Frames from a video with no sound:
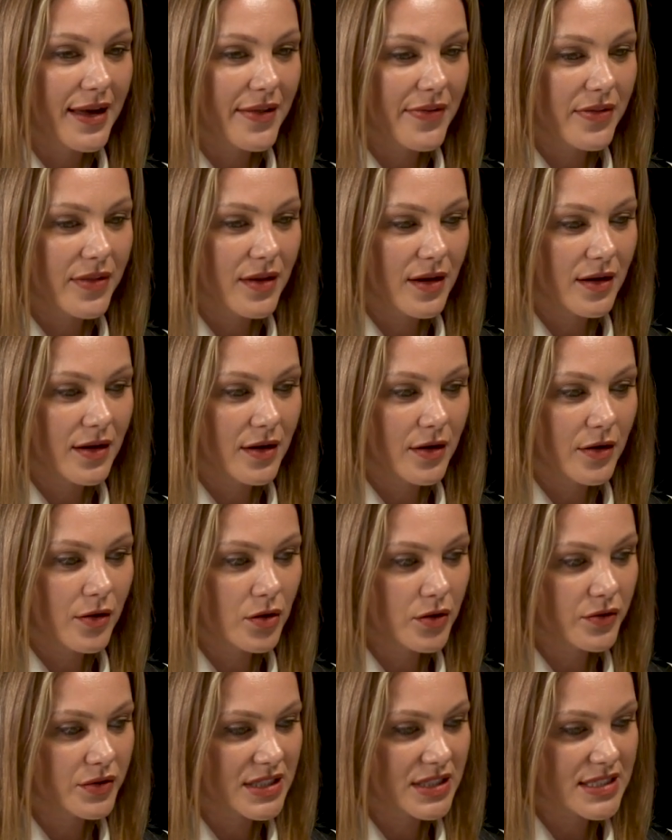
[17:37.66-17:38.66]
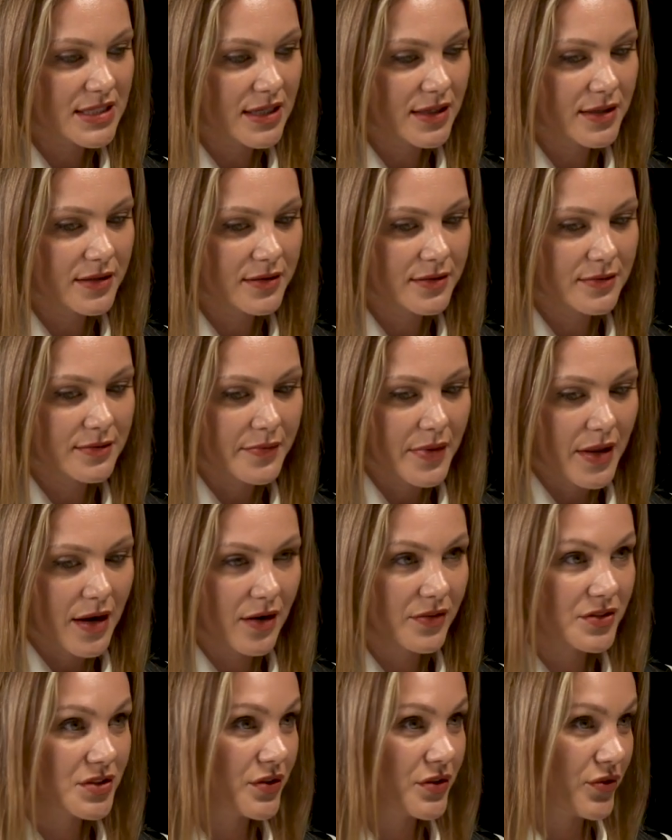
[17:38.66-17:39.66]
And all of a sudden,
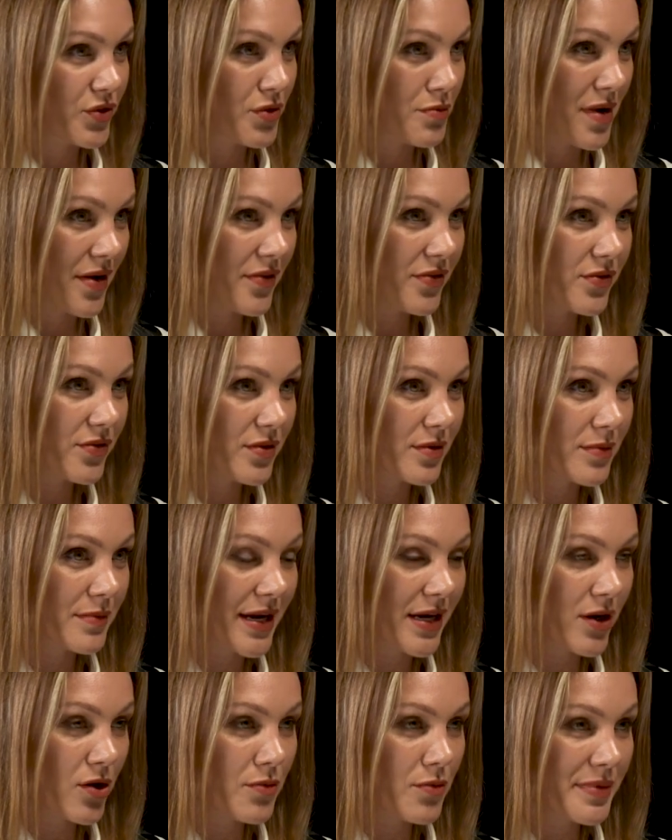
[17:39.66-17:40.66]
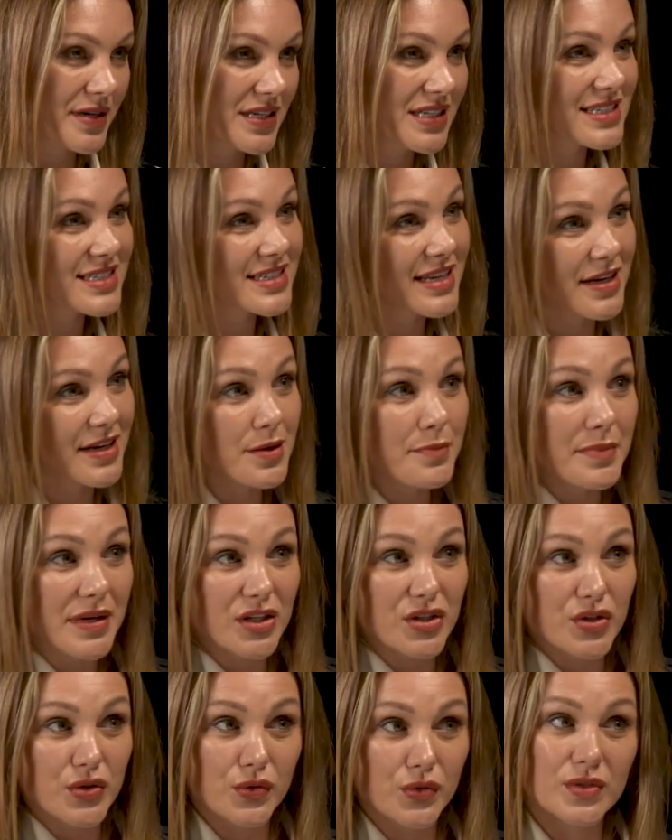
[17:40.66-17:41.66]
after a few months, my company is sending
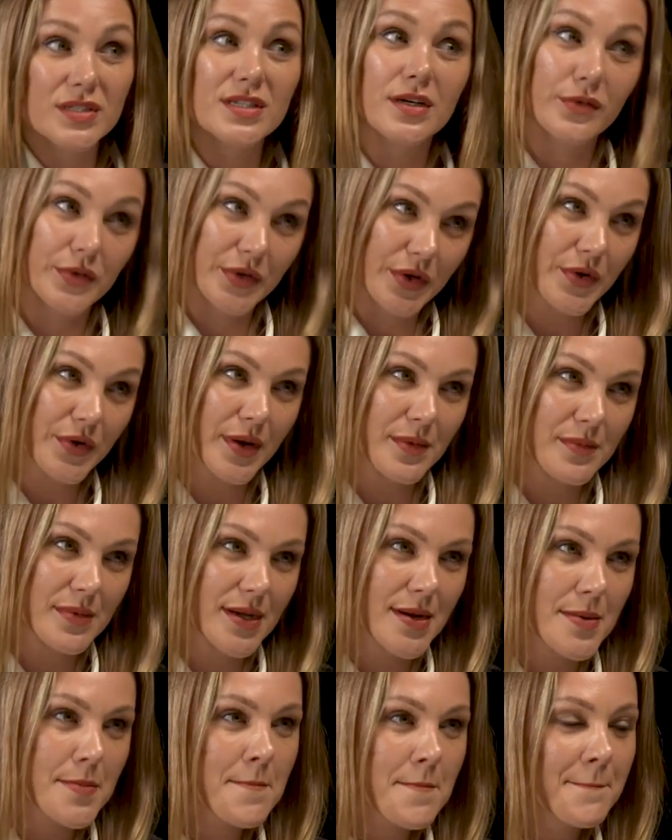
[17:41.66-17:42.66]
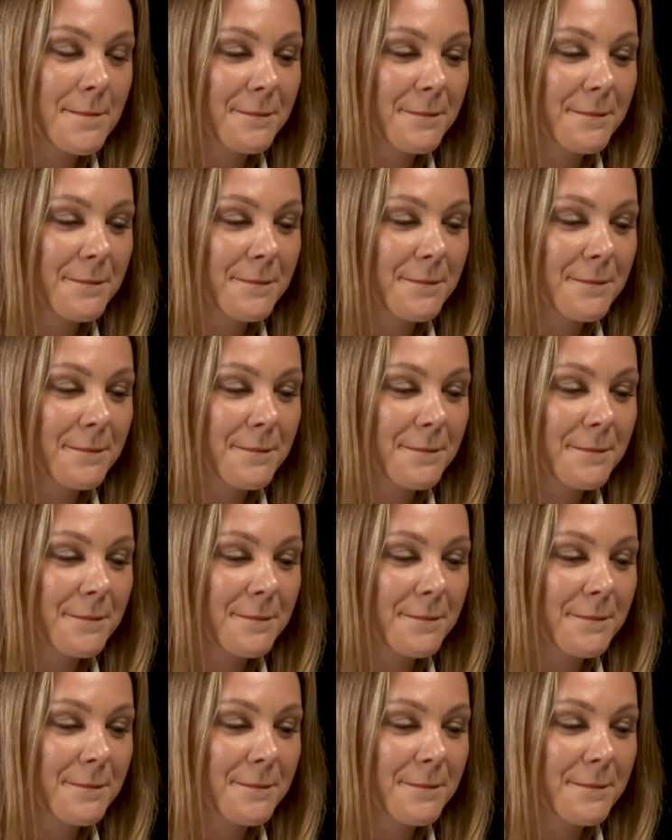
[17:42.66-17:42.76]
me to Saudi Arabia.